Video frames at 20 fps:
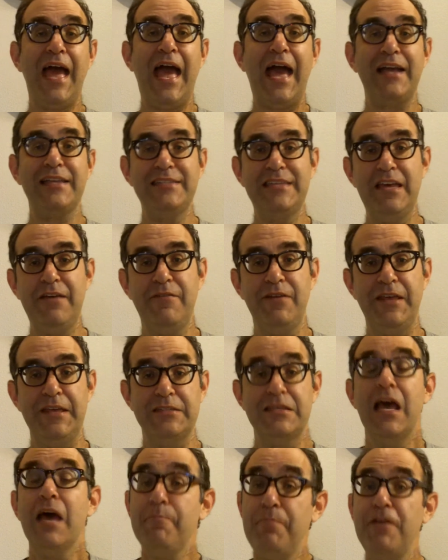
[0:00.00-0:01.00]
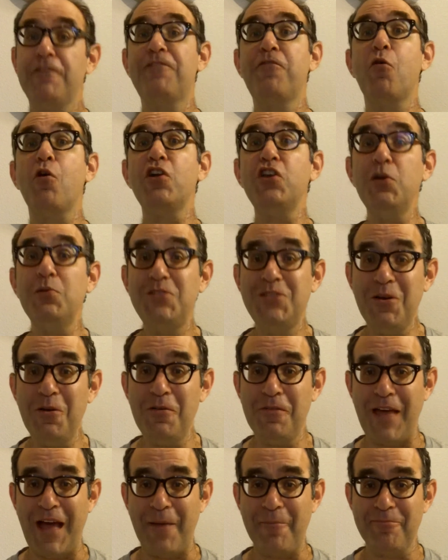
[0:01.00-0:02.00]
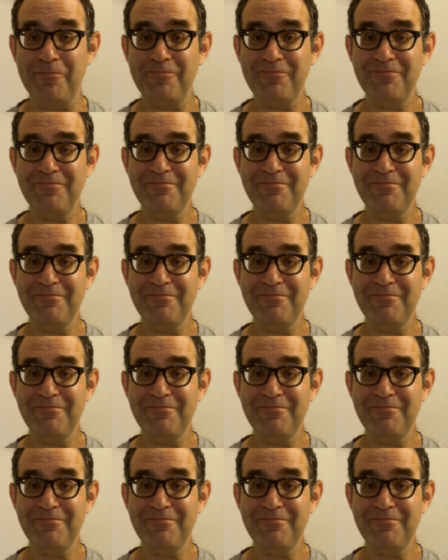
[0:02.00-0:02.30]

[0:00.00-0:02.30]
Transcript: activities before you do them?